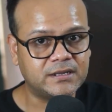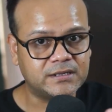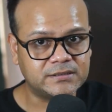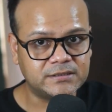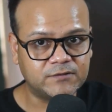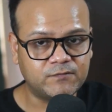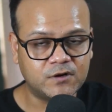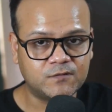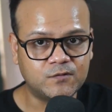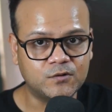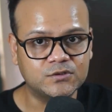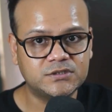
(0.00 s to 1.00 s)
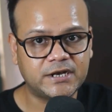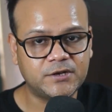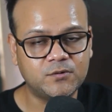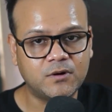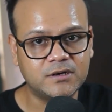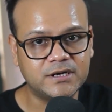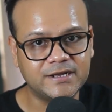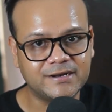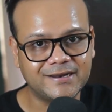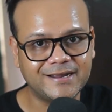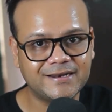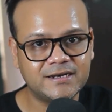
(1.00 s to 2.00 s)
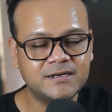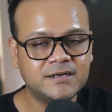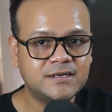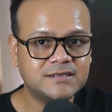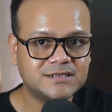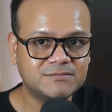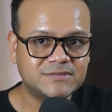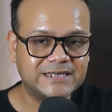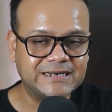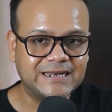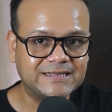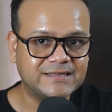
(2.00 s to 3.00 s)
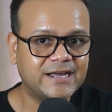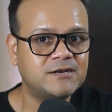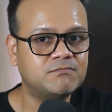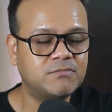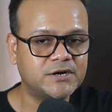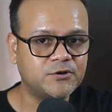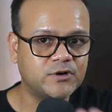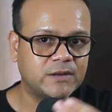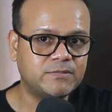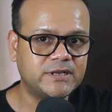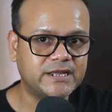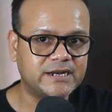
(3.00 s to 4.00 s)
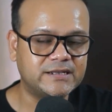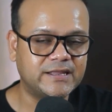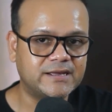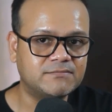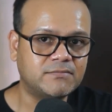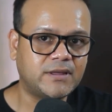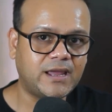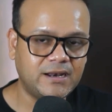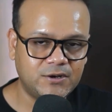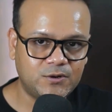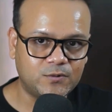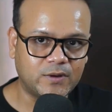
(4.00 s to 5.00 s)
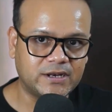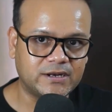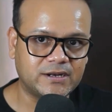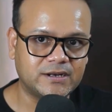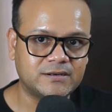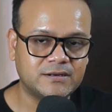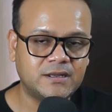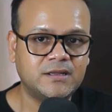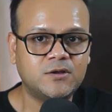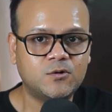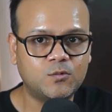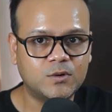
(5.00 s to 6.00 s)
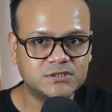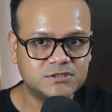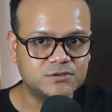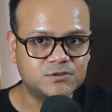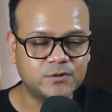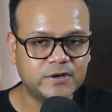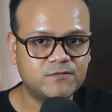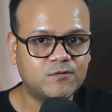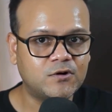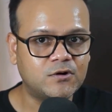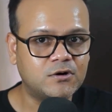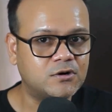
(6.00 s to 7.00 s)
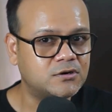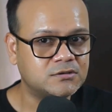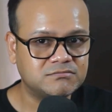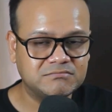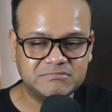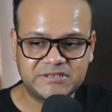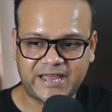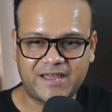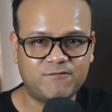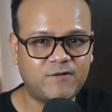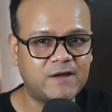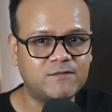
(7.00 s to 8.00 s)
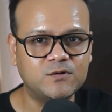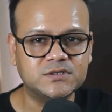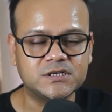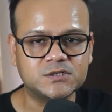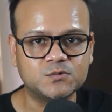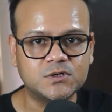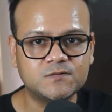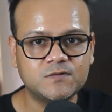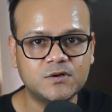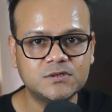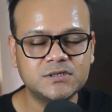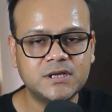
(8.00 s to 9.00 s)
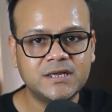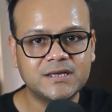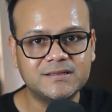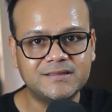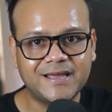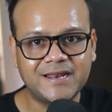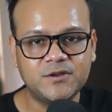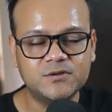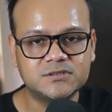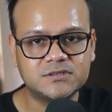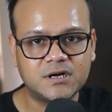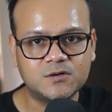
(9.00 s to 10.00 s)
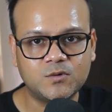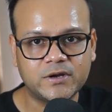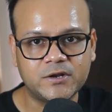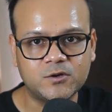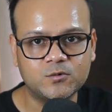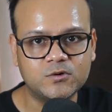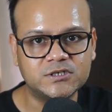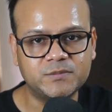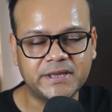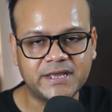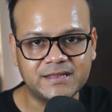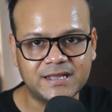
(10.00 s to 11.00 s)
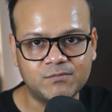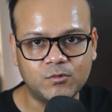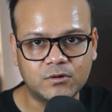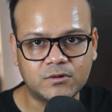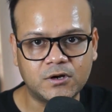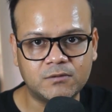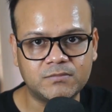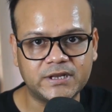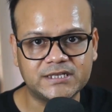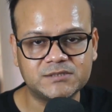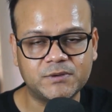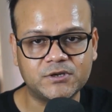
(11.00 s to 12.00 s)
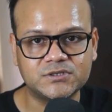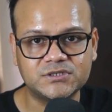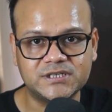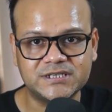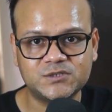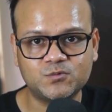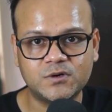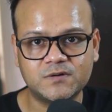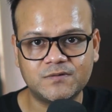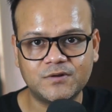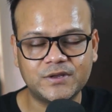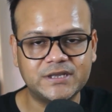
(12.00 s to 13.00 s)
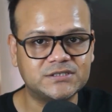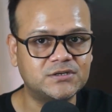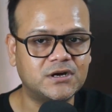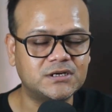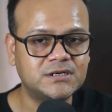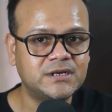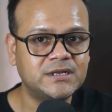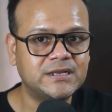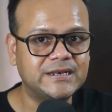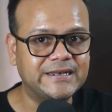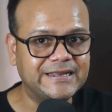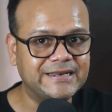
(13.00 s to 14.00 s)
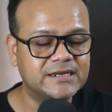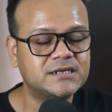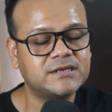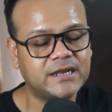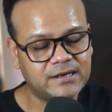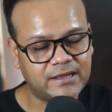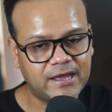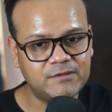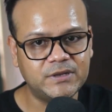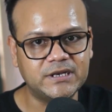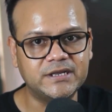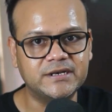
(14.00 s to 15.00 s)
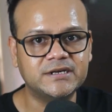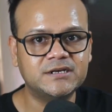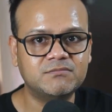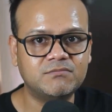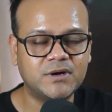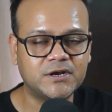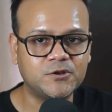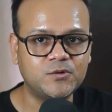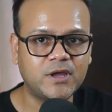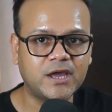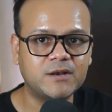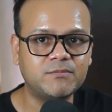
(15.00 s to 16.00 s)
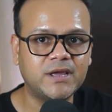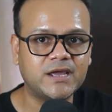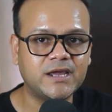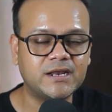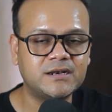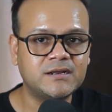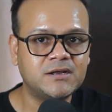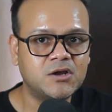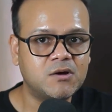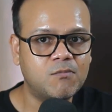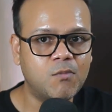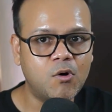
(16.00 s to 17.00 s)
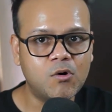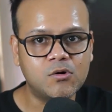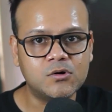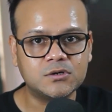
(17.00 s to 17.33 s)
the workflows that you already created, something like that, but you replicate them into N8N. Once you do it for say 5 to 6 workflows, then you start working towards making them more complex, because this workflow is not linear. It can be linear, but you can make it more